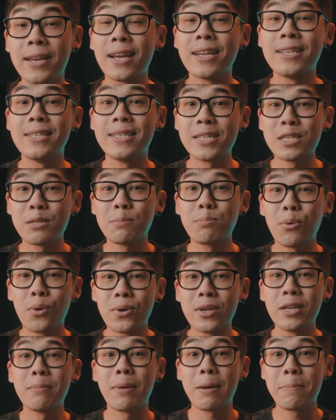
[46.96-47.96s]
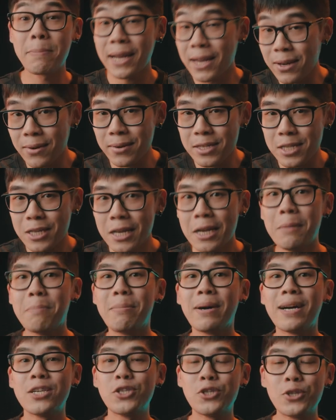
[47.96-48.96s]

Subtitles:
and I disappointed my parents by